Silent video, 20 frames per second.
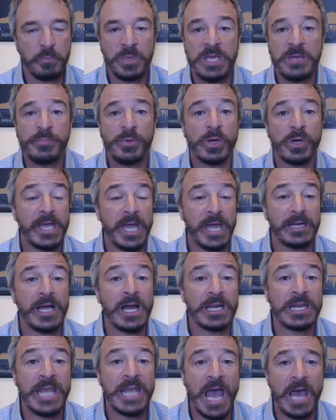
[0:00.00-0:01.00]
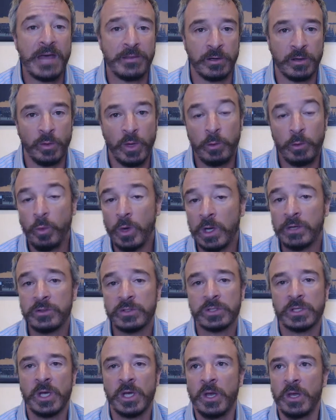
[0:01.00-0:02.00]
people cannot gather. And what
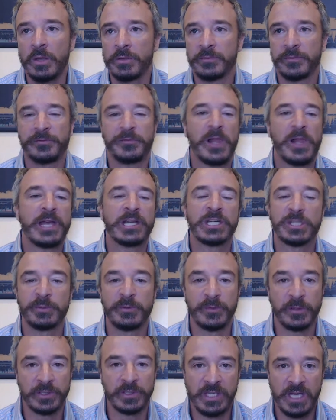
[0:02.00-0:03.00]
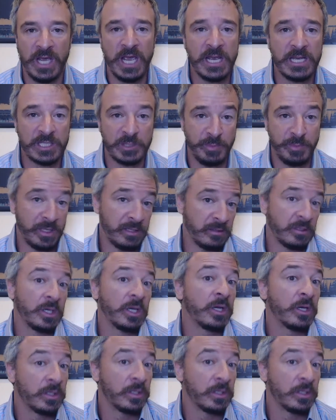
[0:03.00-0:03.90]
is the flagship of OTA has been